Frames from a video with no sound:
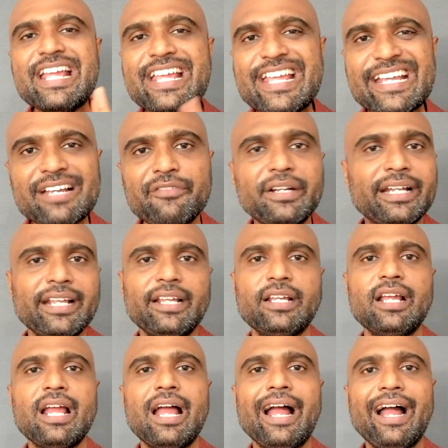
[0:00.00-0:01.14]
equity
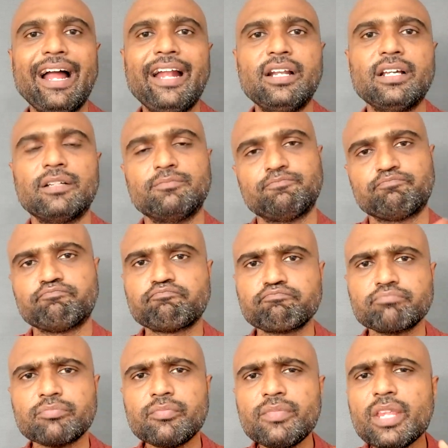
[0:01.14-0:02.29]
and
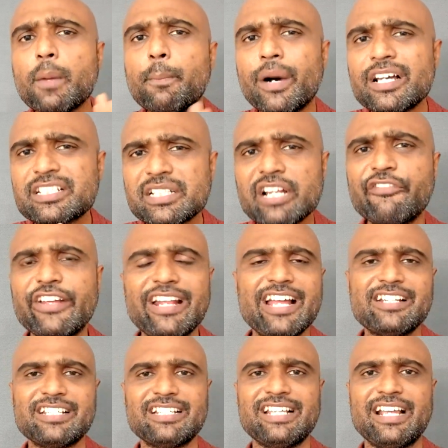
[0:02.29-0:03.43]
personal
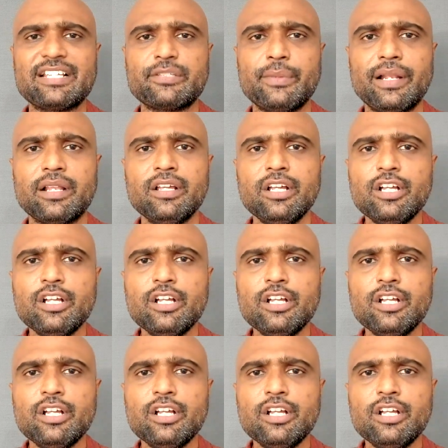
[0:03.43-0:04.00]
finances as well.